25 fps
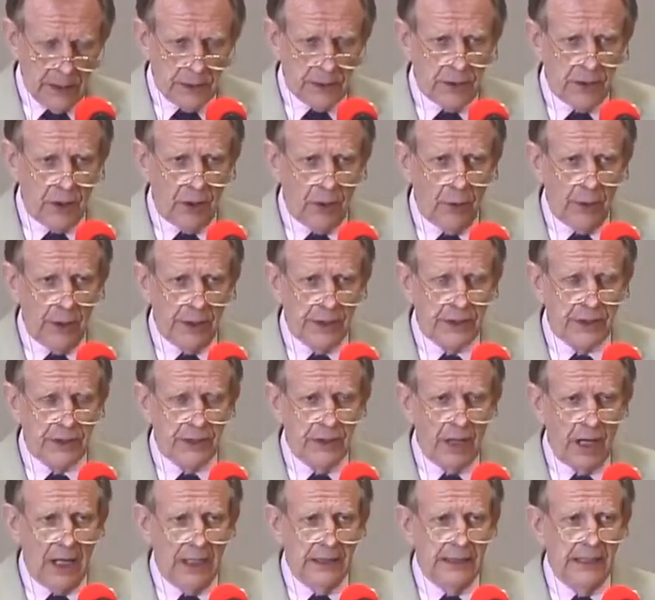So it's
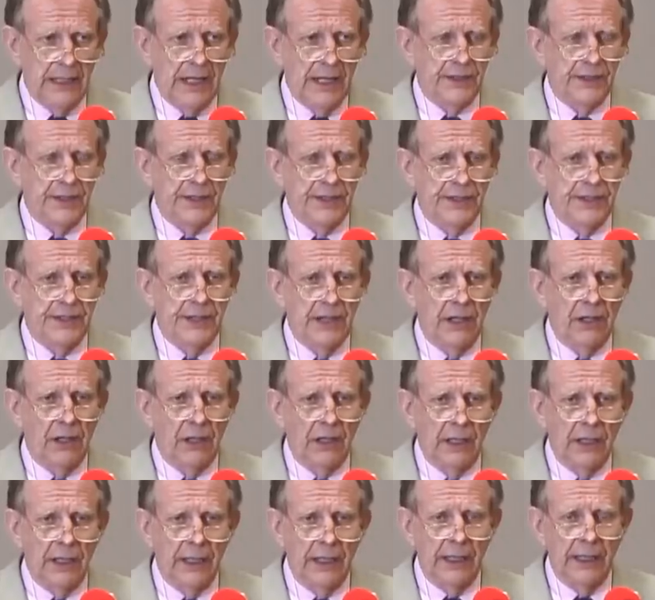not
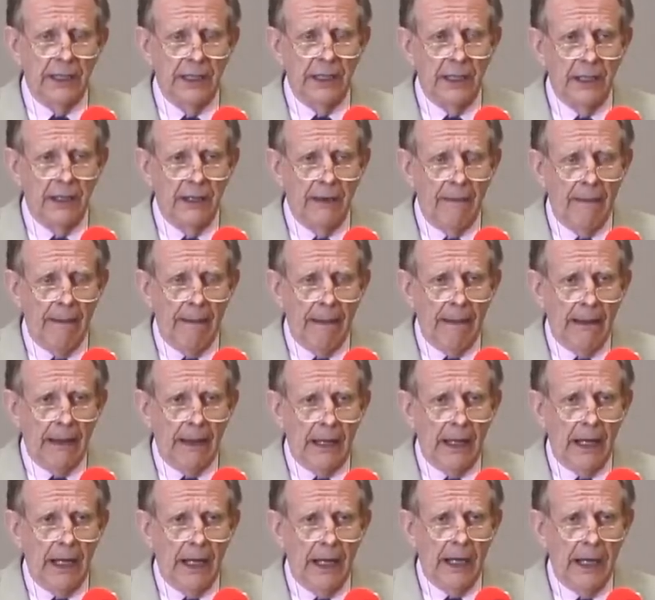necessarily
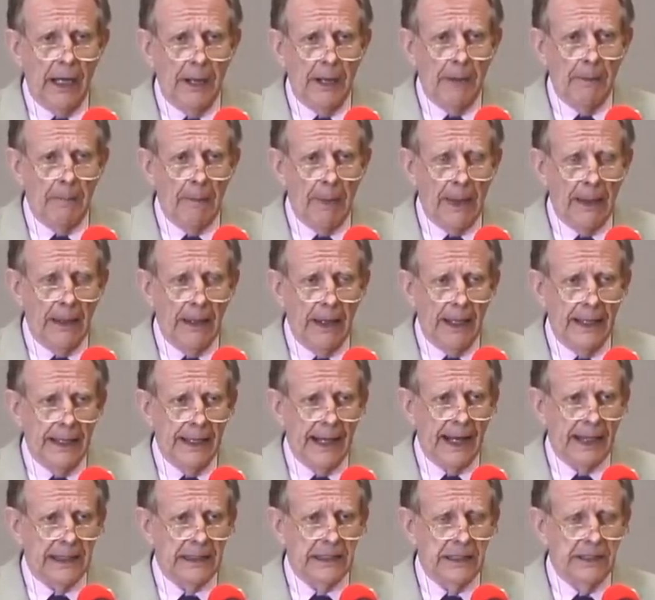uh,
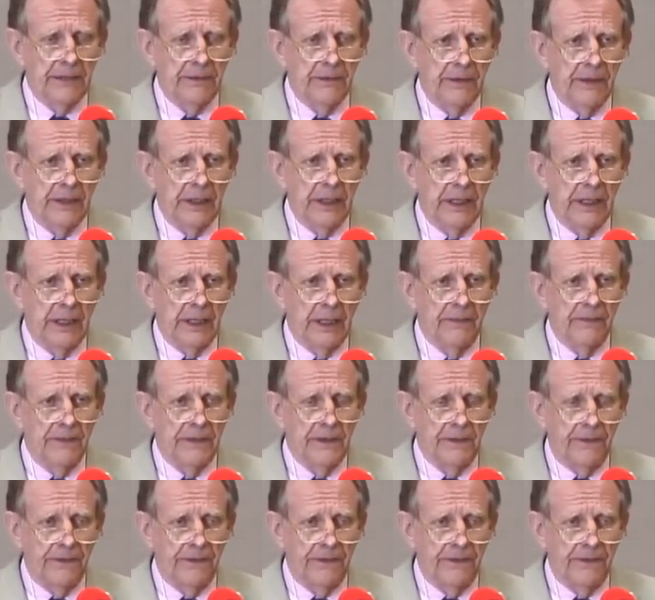an activity of